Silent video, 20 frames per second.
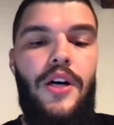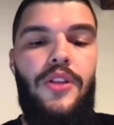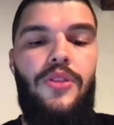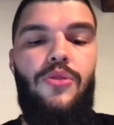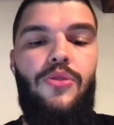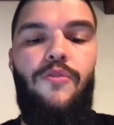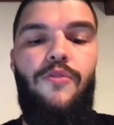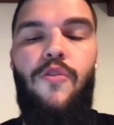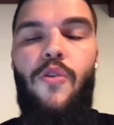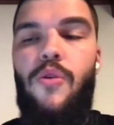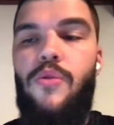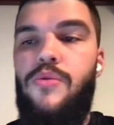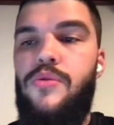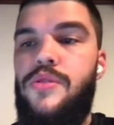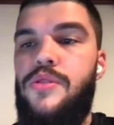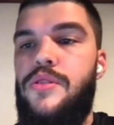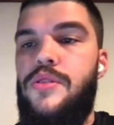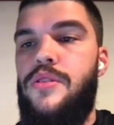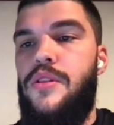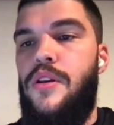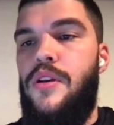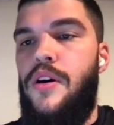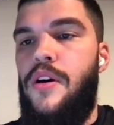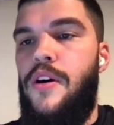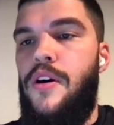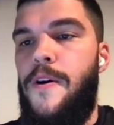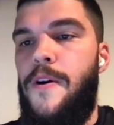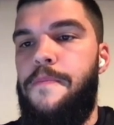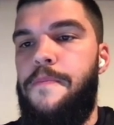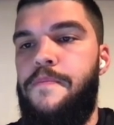to focus
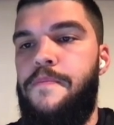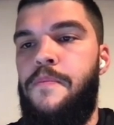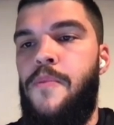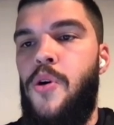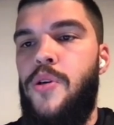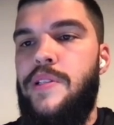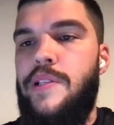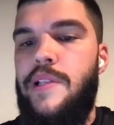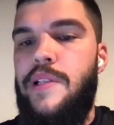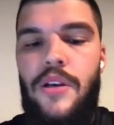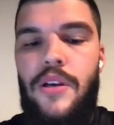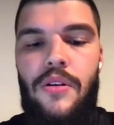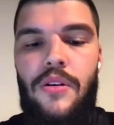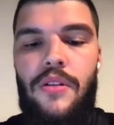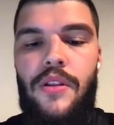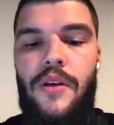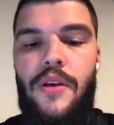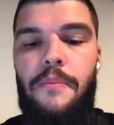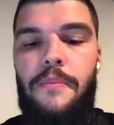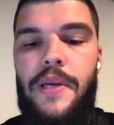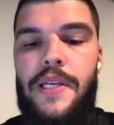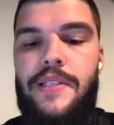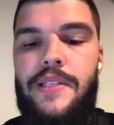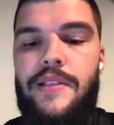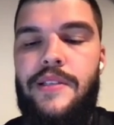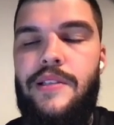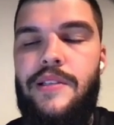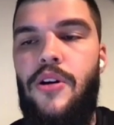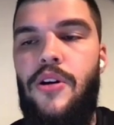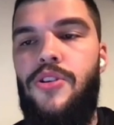mostly on
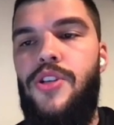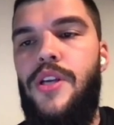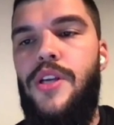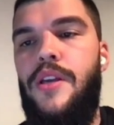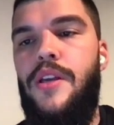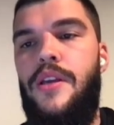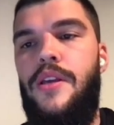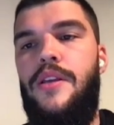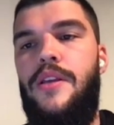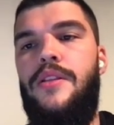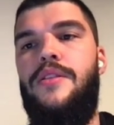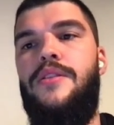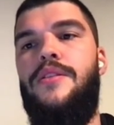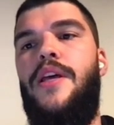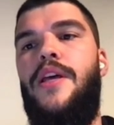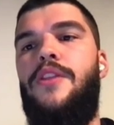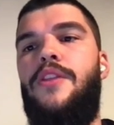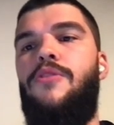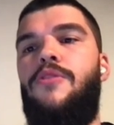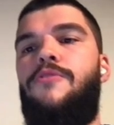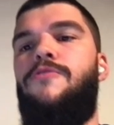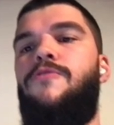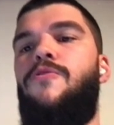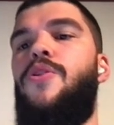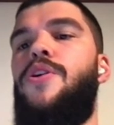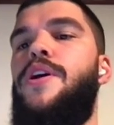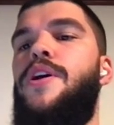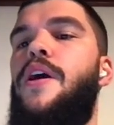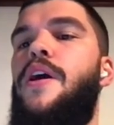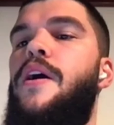business logic instead of
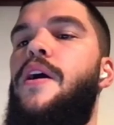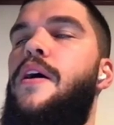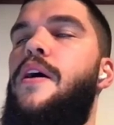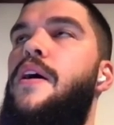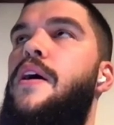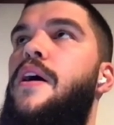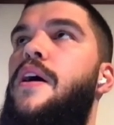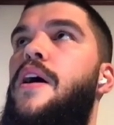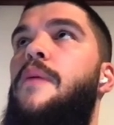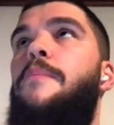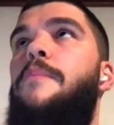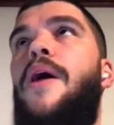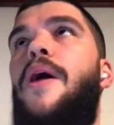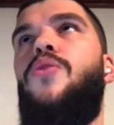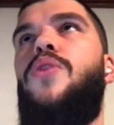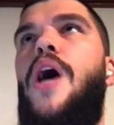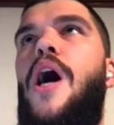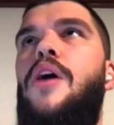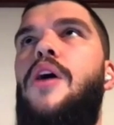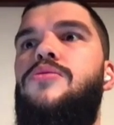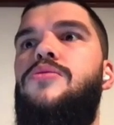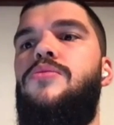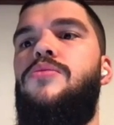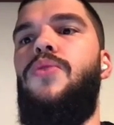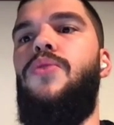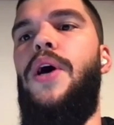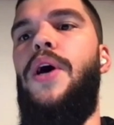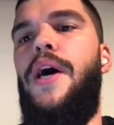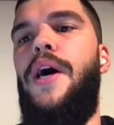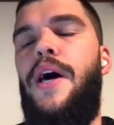worrying about how
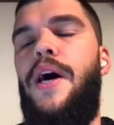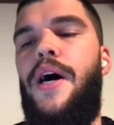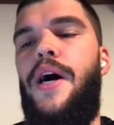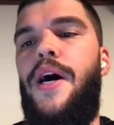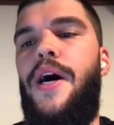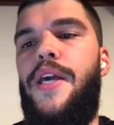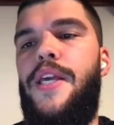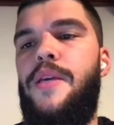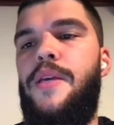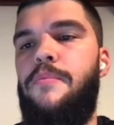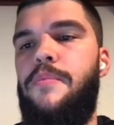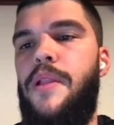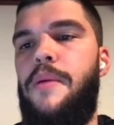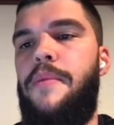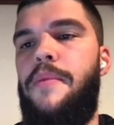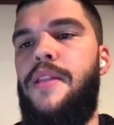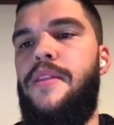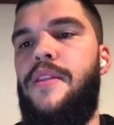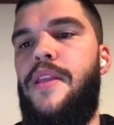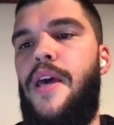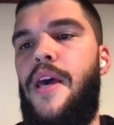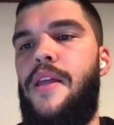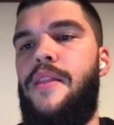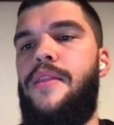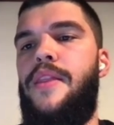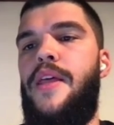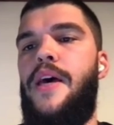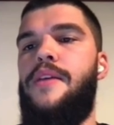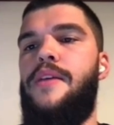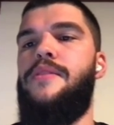to implement and
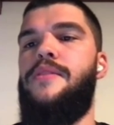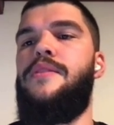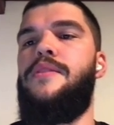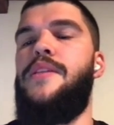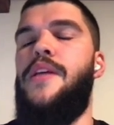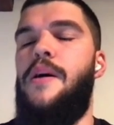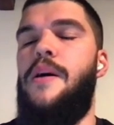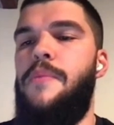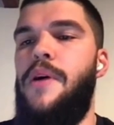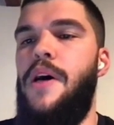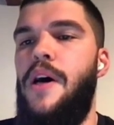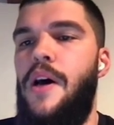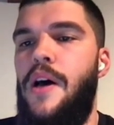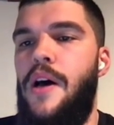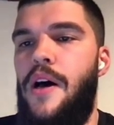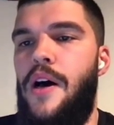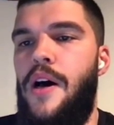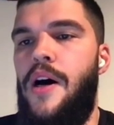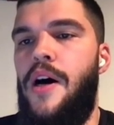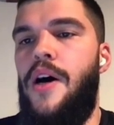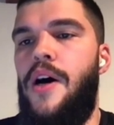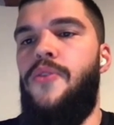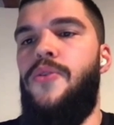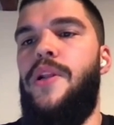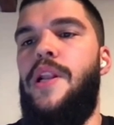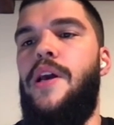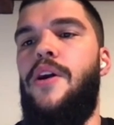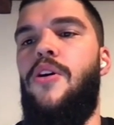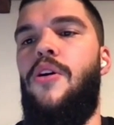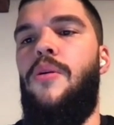test some
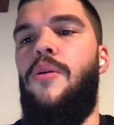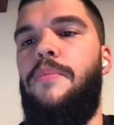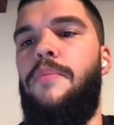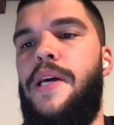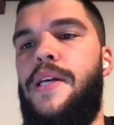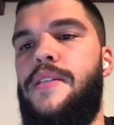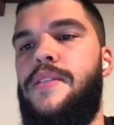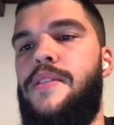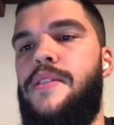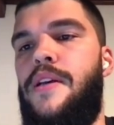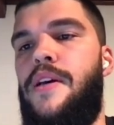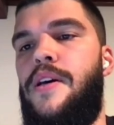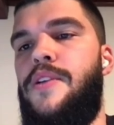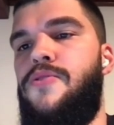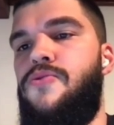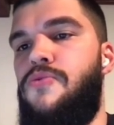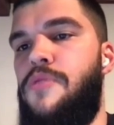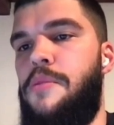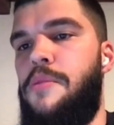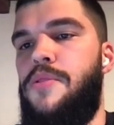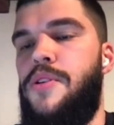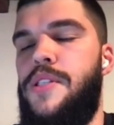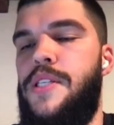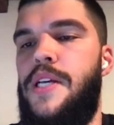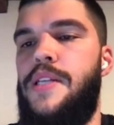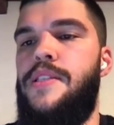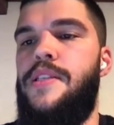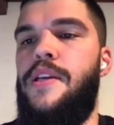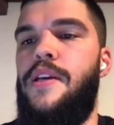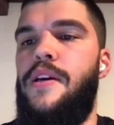really complex stream
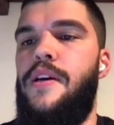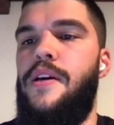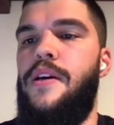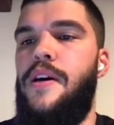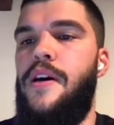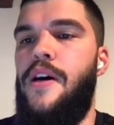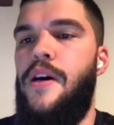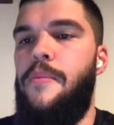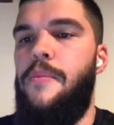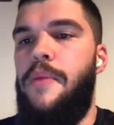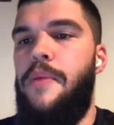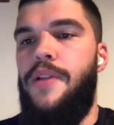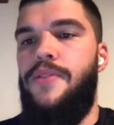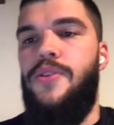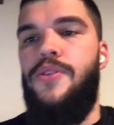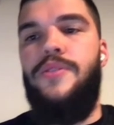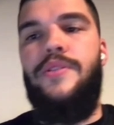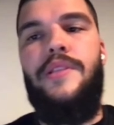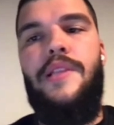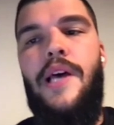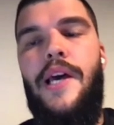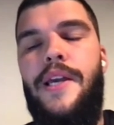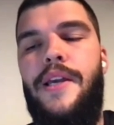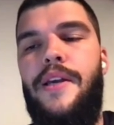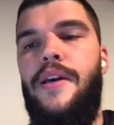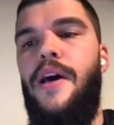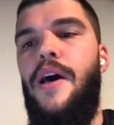processing patterns. Like